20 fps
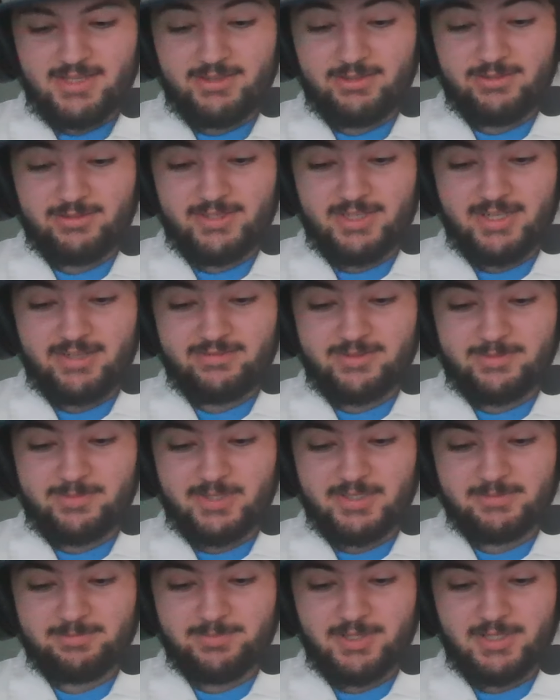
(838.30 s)
Don't have the
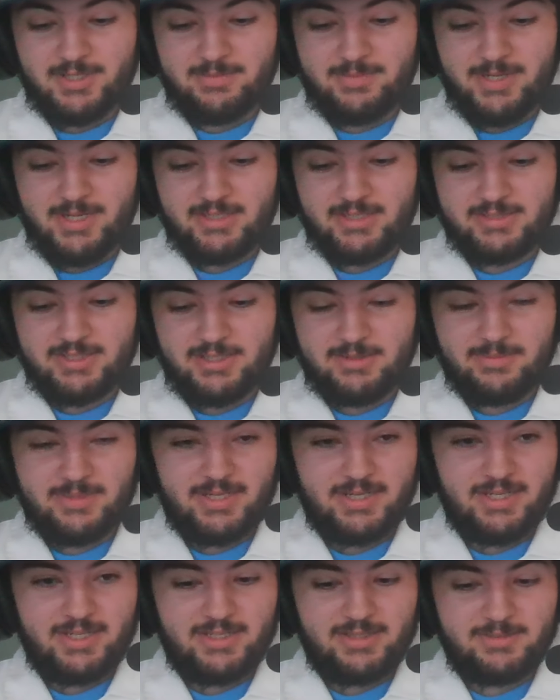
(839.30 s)
Best Buddy badge on
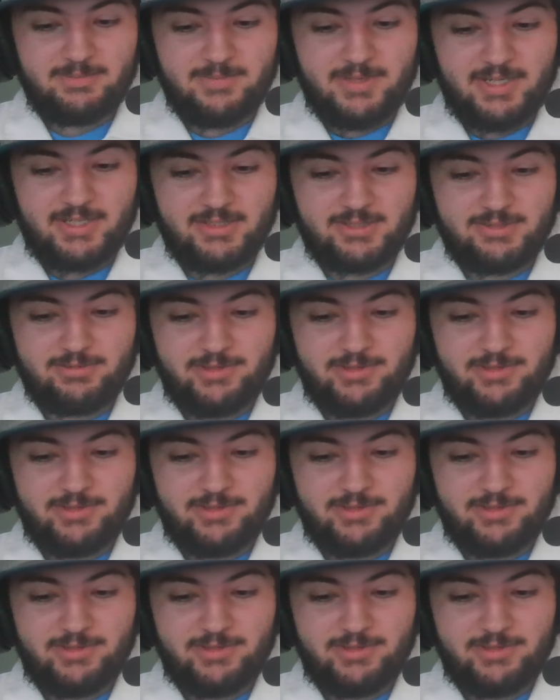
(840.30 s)
my Mega